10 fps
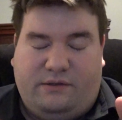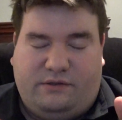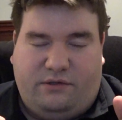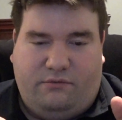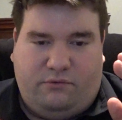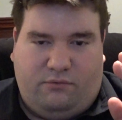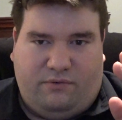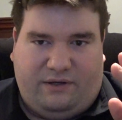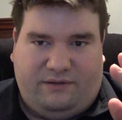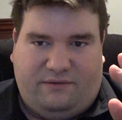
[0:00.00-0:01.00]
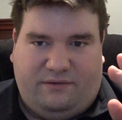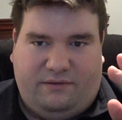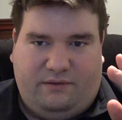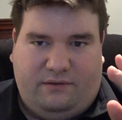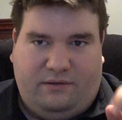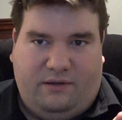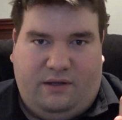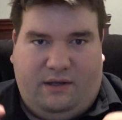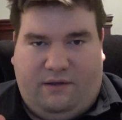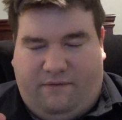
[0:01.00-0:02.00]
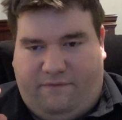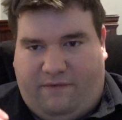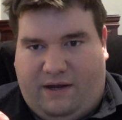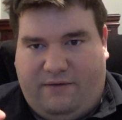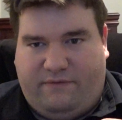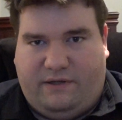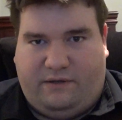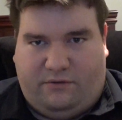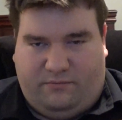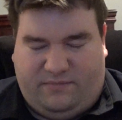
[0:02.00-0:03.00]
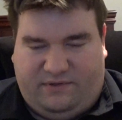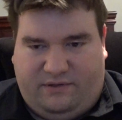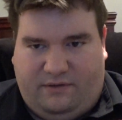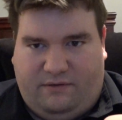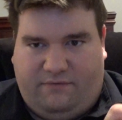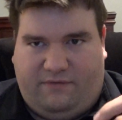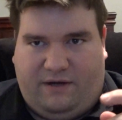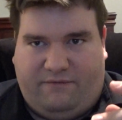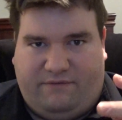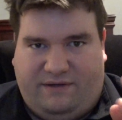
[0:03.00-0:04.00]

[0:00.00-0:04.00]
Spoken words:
2 coins, 5 cubes, 5